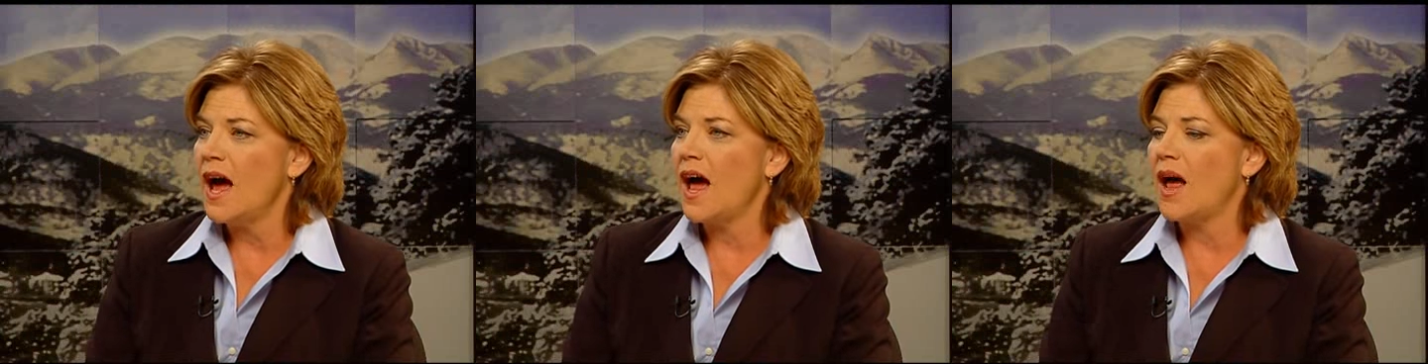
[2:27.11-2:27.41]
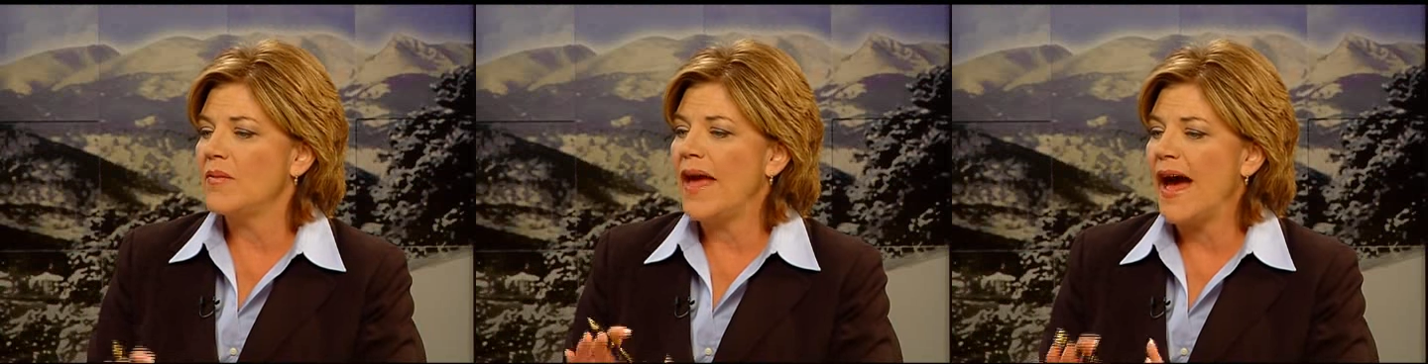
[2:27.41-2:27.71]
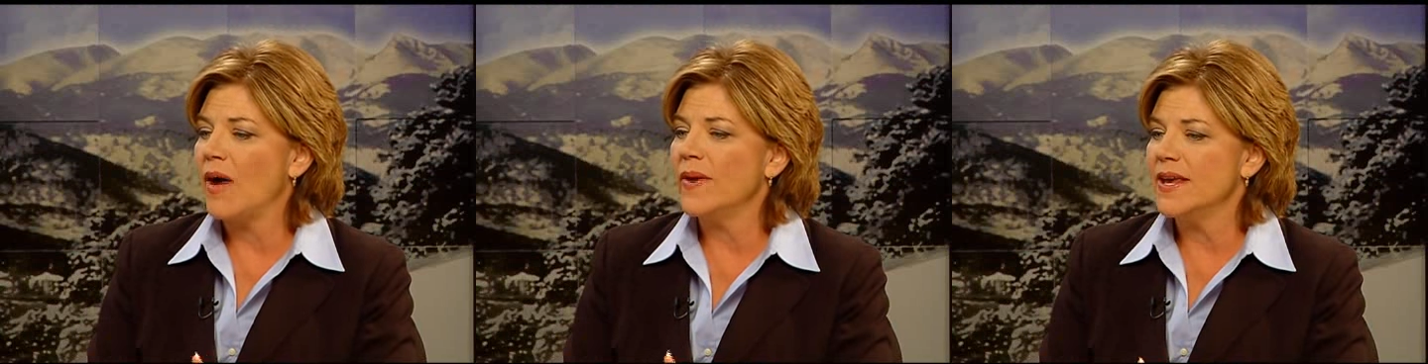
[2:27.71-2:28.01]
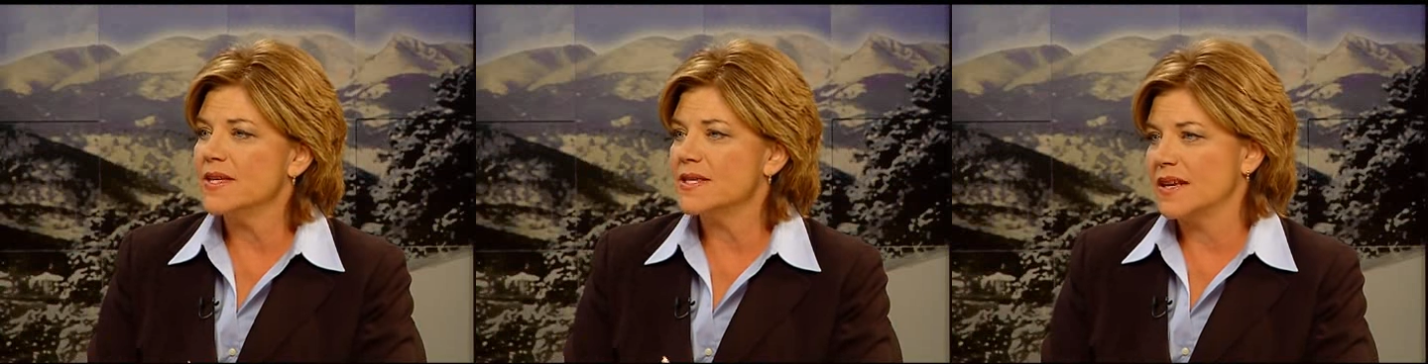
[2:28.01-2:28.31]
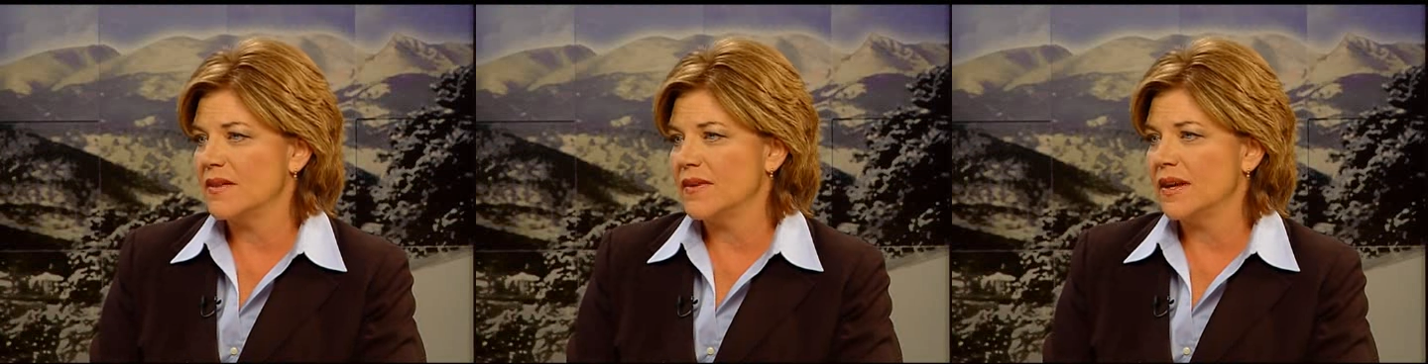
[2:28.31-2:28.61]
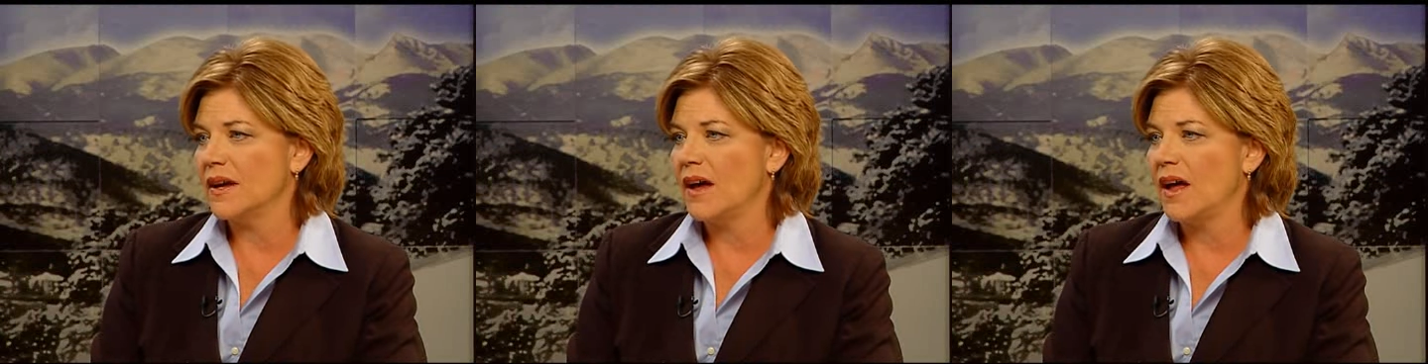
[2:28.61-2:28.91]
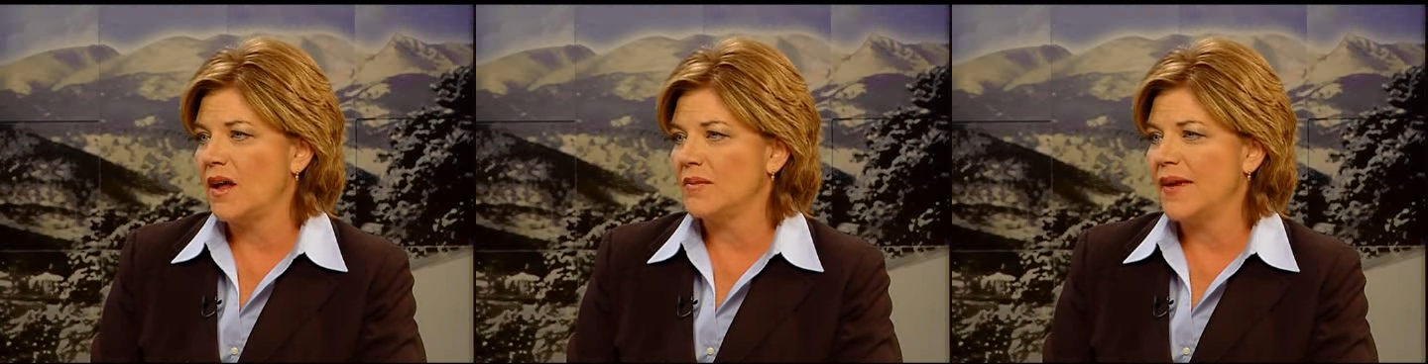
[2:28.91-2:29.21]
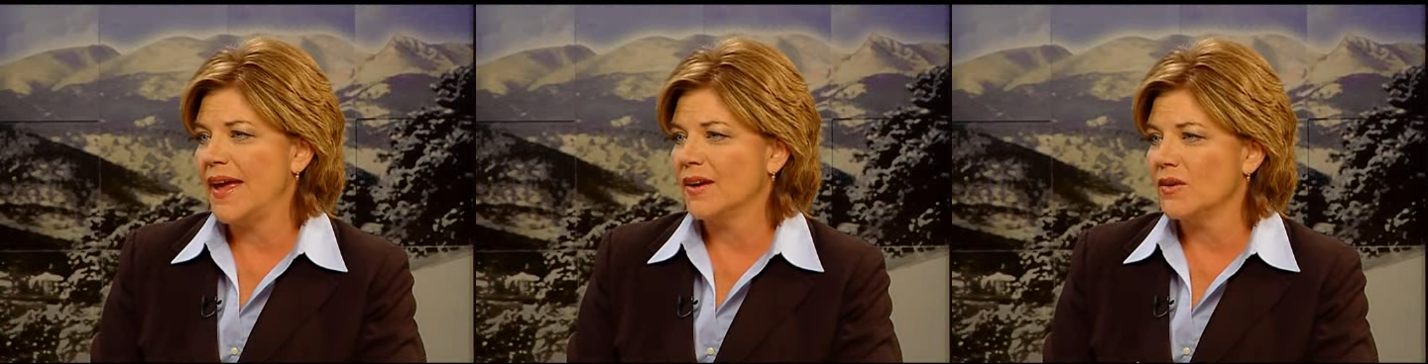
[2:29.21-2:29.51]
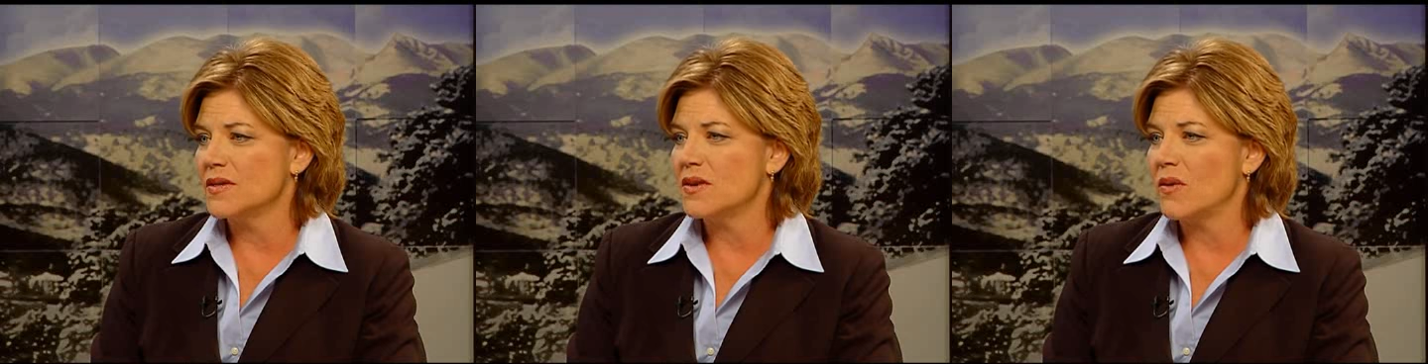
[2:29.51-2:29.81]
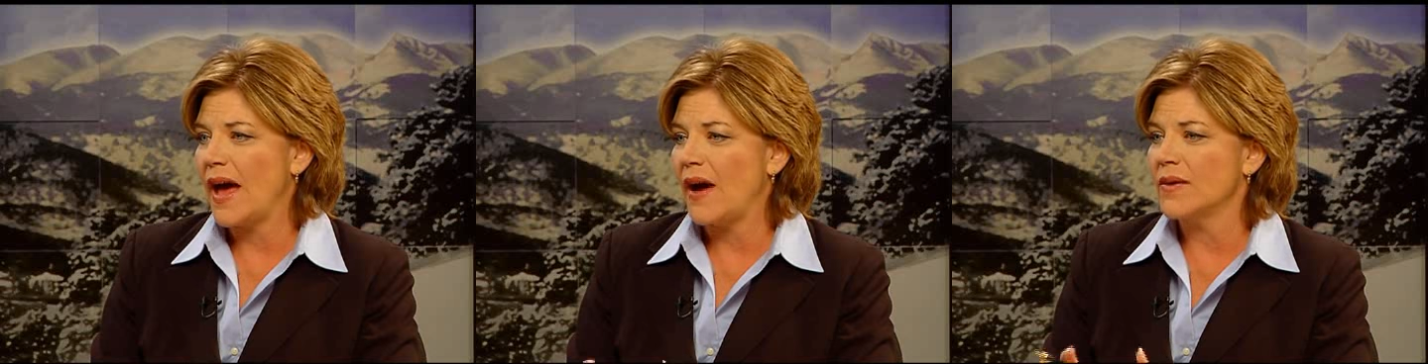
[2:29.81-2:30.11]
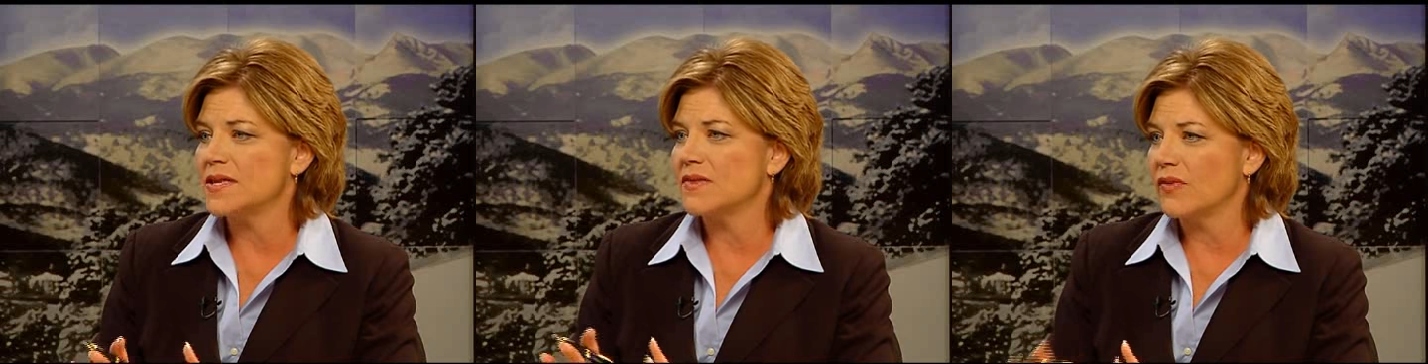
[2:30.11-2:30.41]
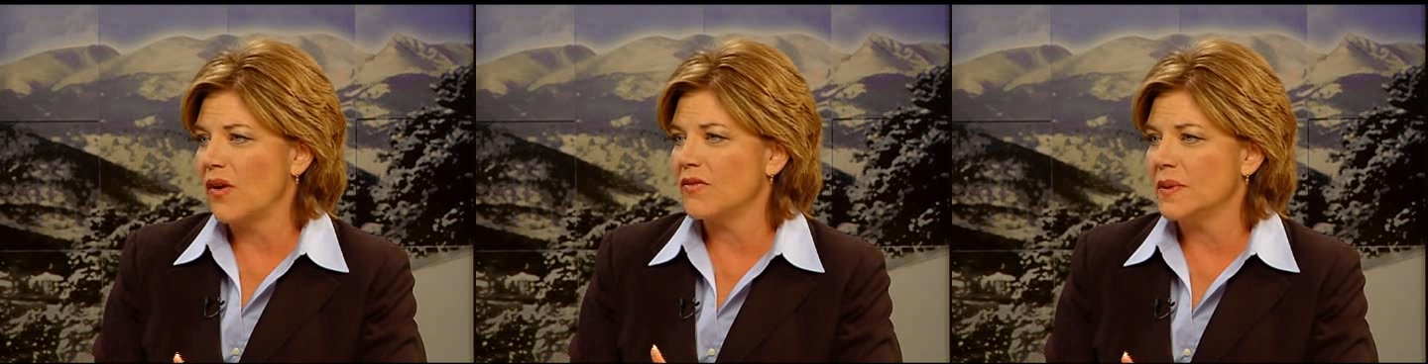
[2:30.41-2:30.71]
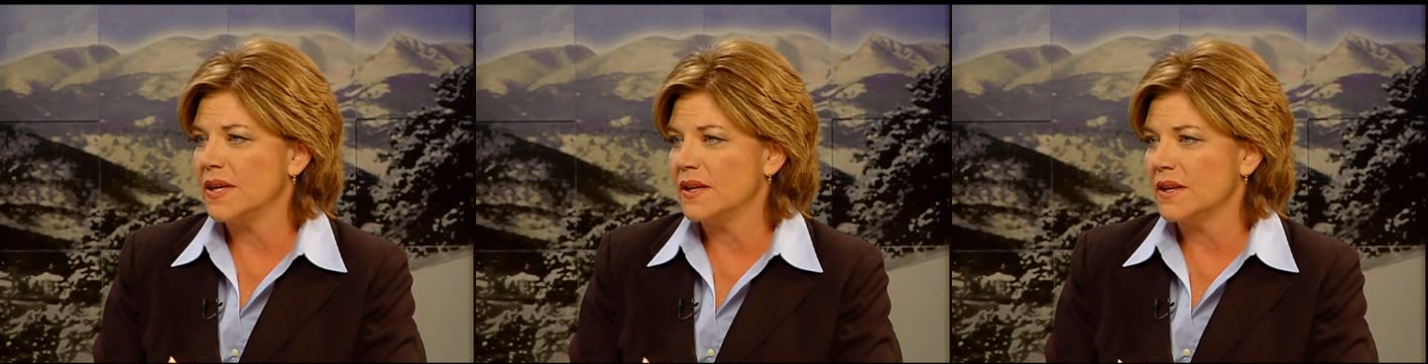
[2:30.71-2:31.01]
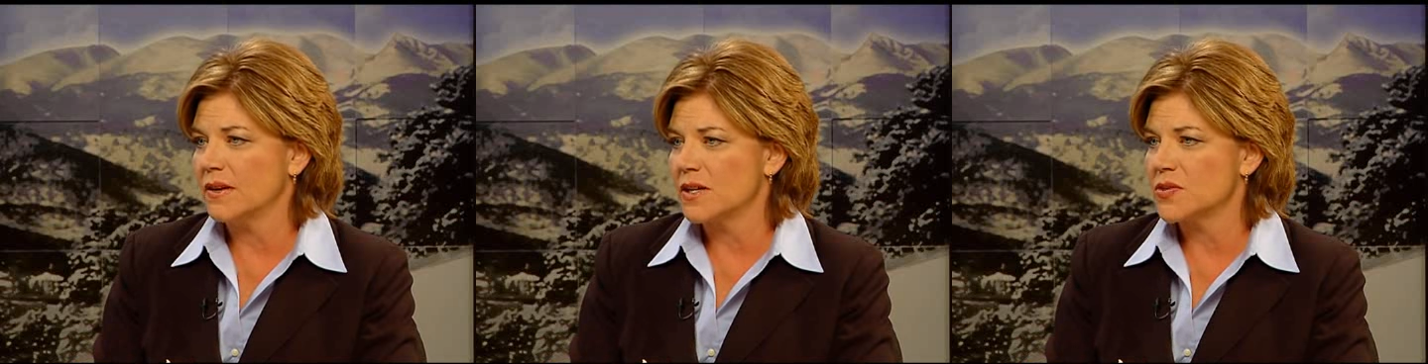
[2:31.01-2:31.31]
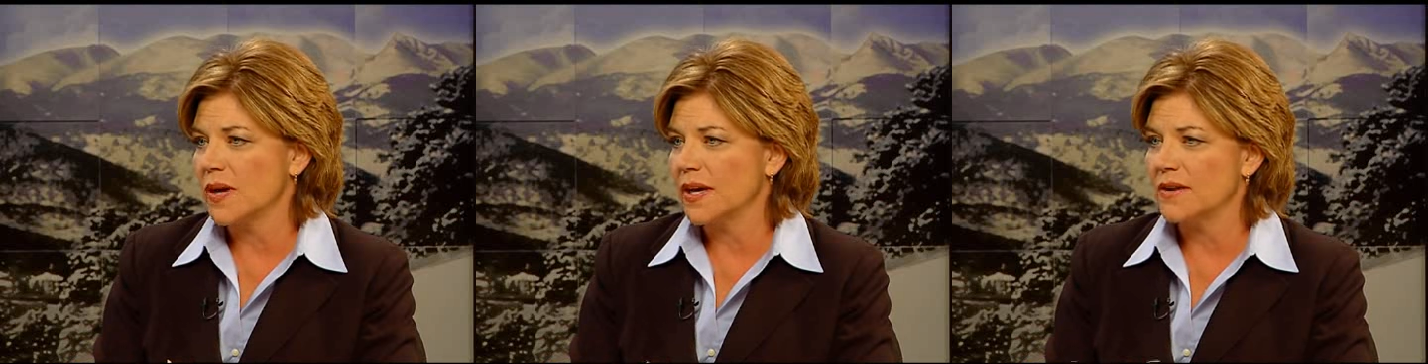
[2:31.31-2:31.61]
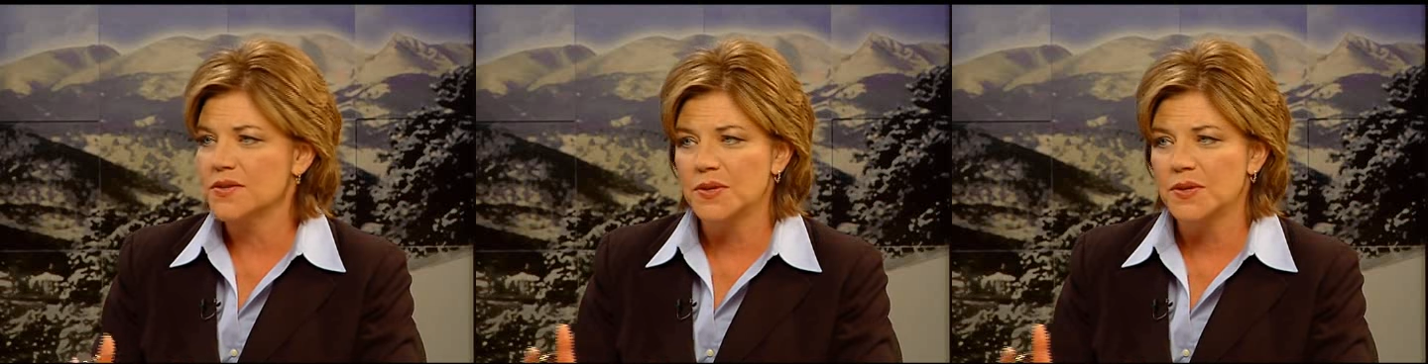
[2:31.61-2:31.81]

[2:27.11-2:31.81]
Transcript: um, how is giving um, and also how is involvement in the arts right now?